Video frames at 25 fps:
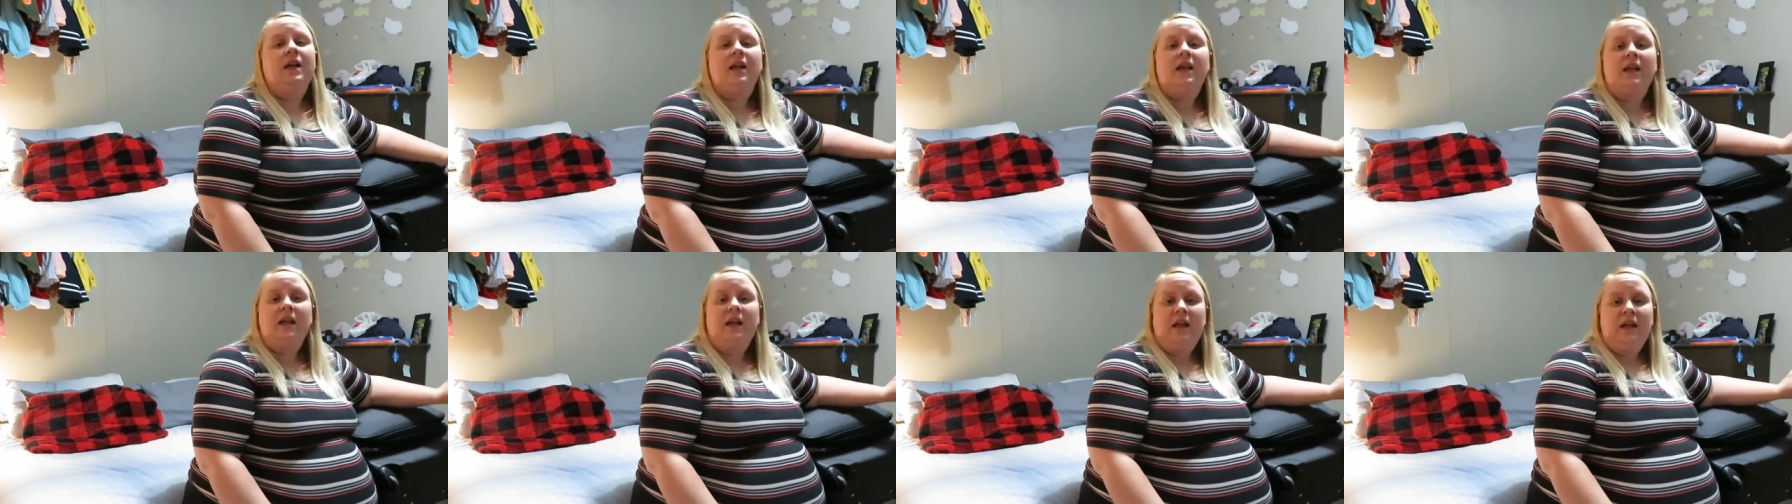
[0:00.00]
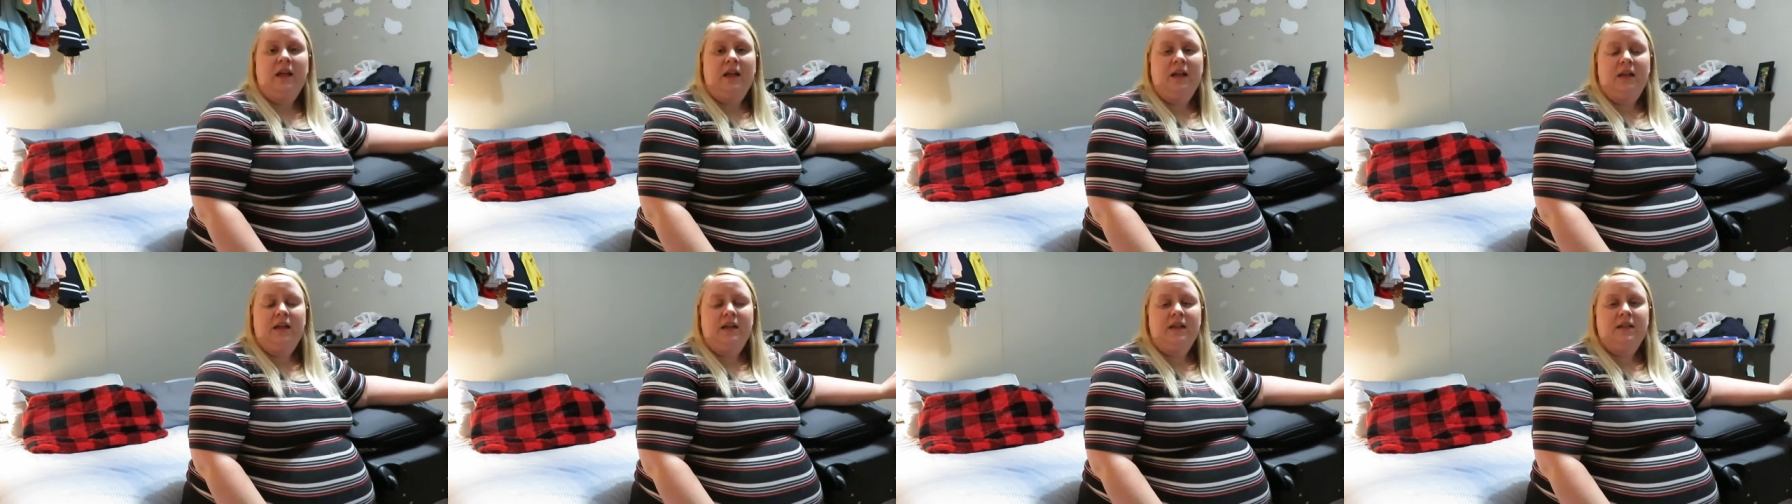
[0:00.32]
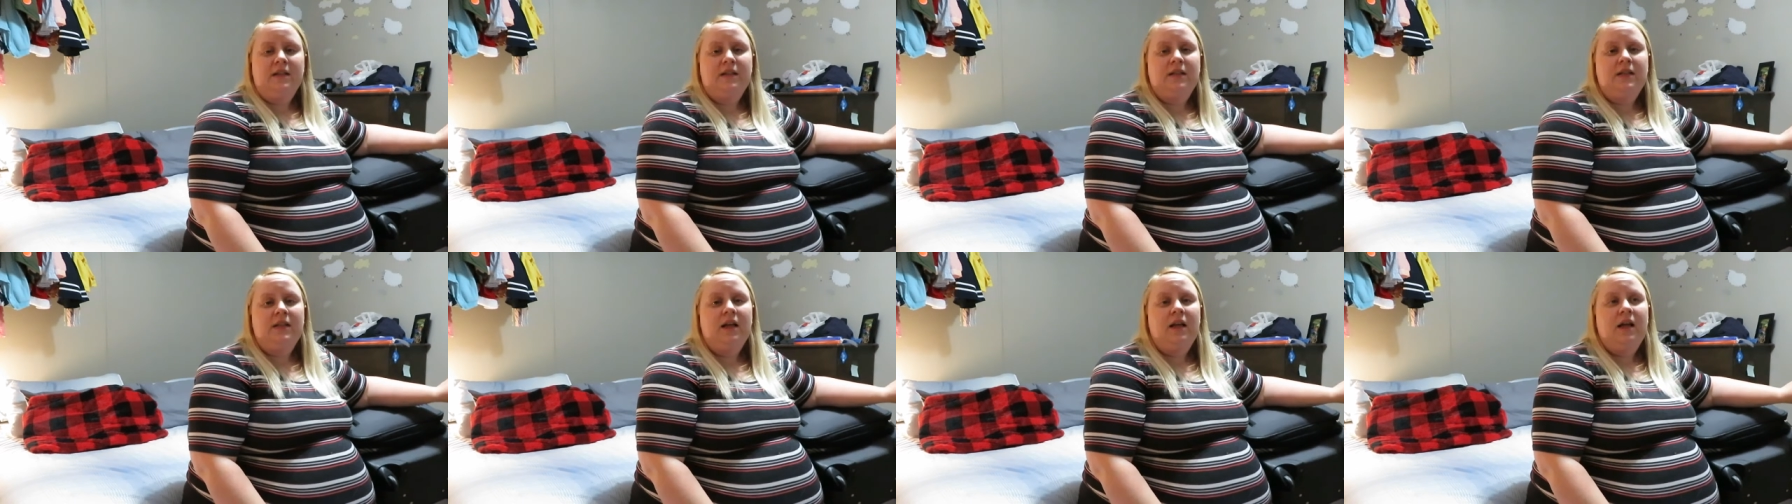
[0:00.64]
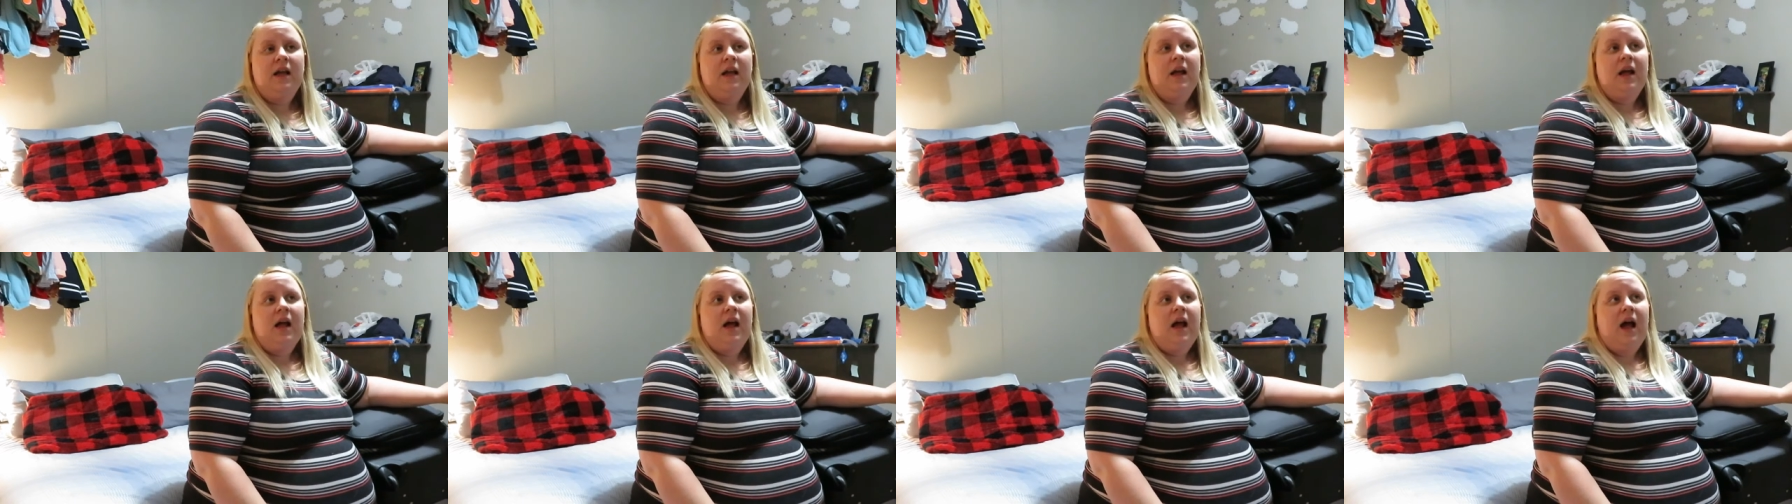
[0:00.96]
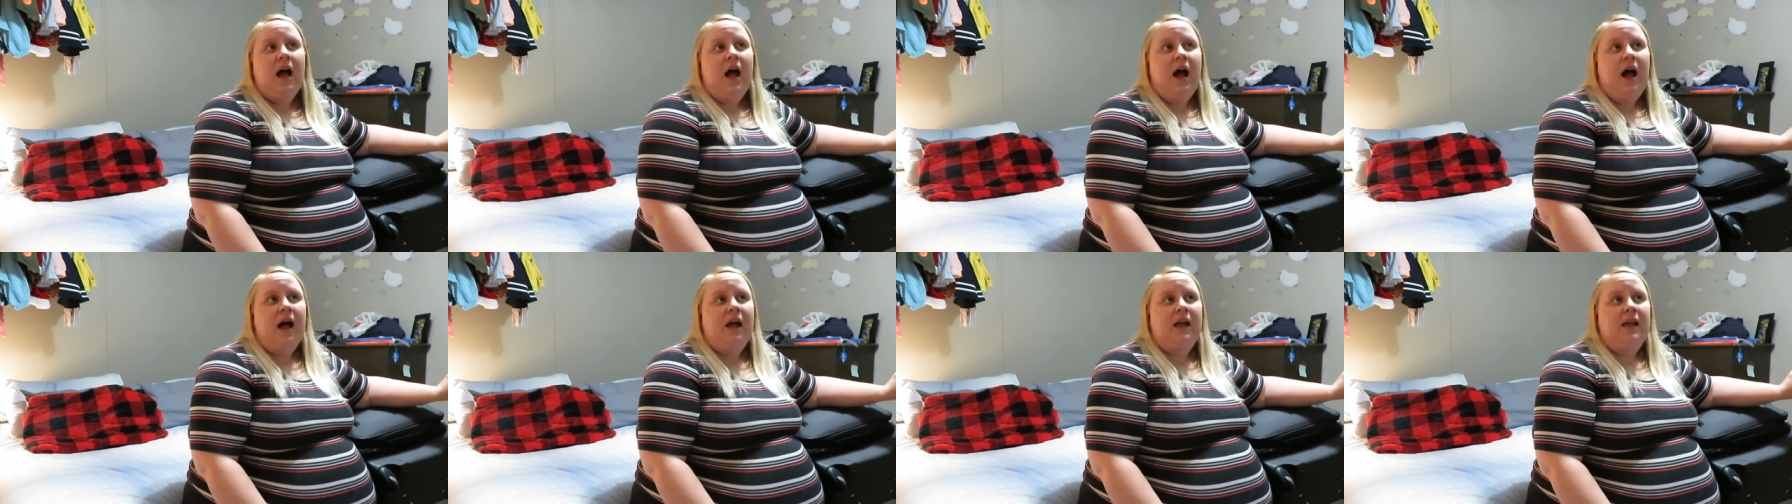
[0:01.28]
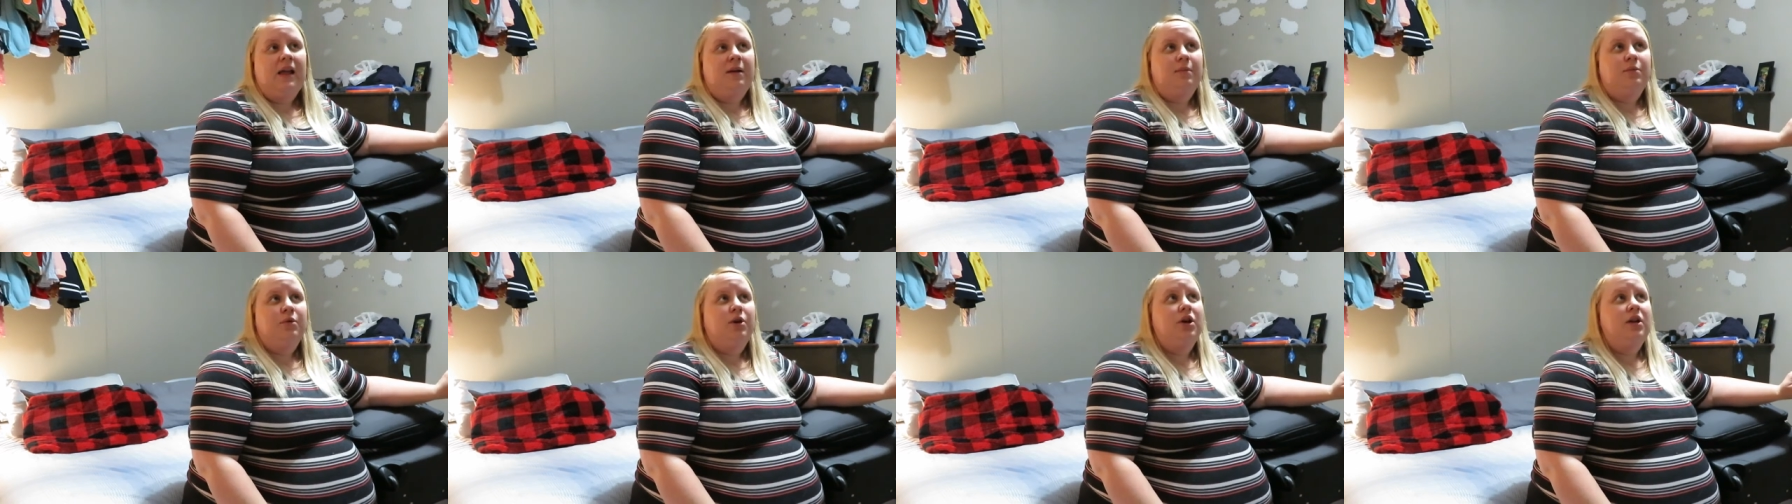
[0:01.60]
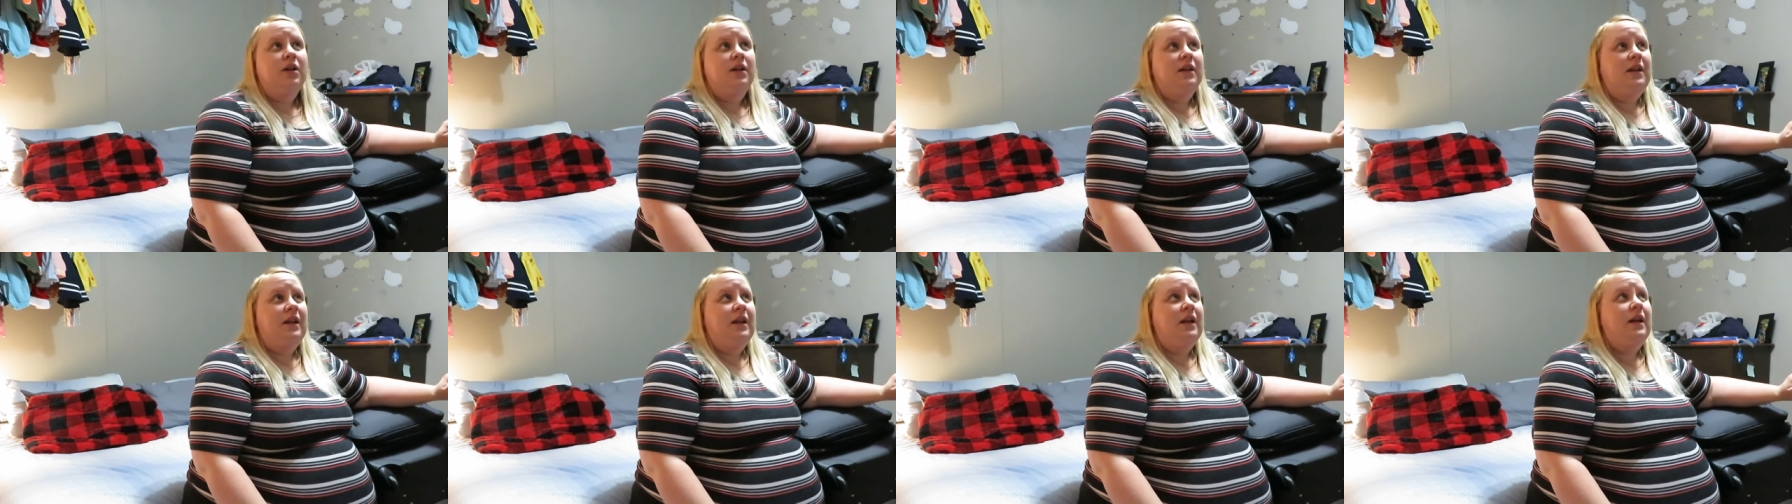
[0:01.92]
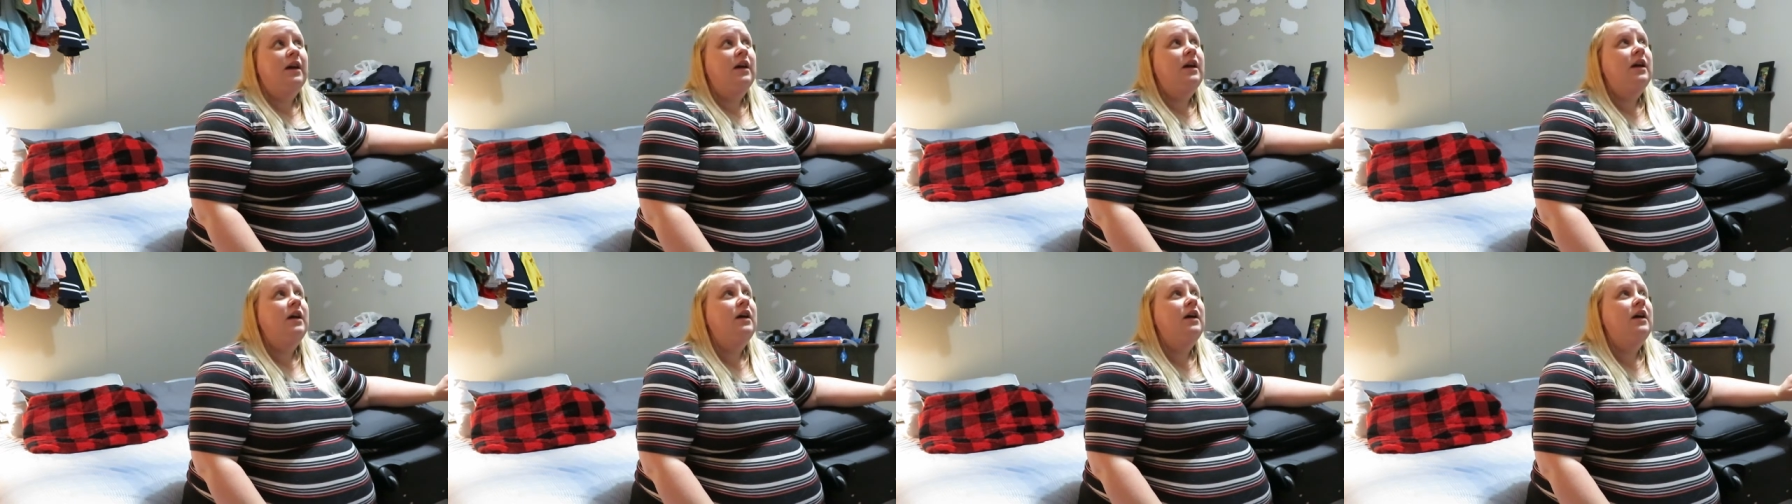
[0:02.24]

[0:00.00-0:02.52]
and I am currently